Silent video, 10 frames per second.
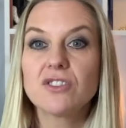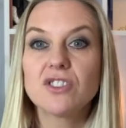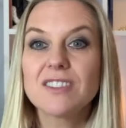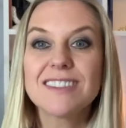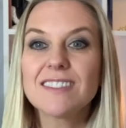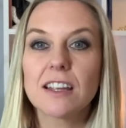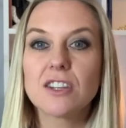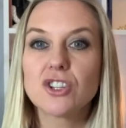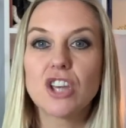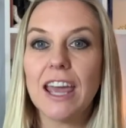just as like a
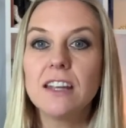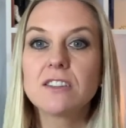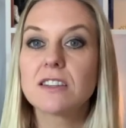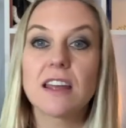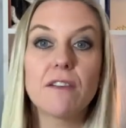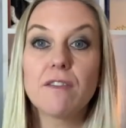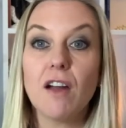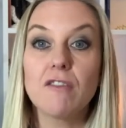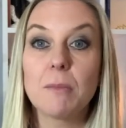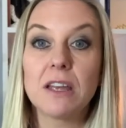change to their
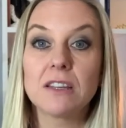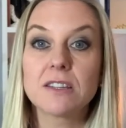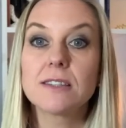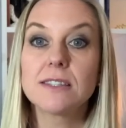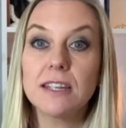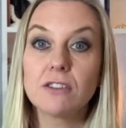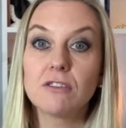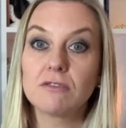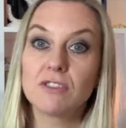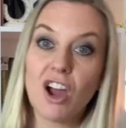environment to
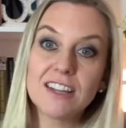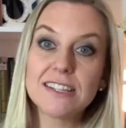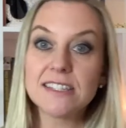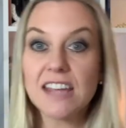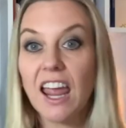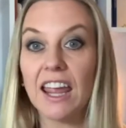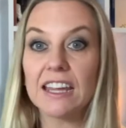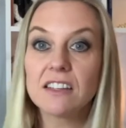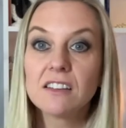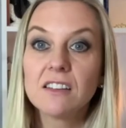signal night and day.